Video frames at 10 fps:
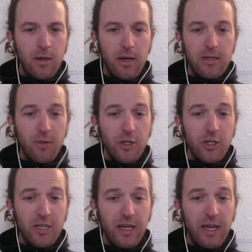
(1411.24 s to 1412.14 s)
As much as
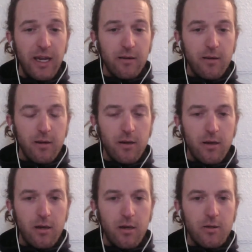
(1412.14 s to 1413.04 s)
I can. Uh, I'll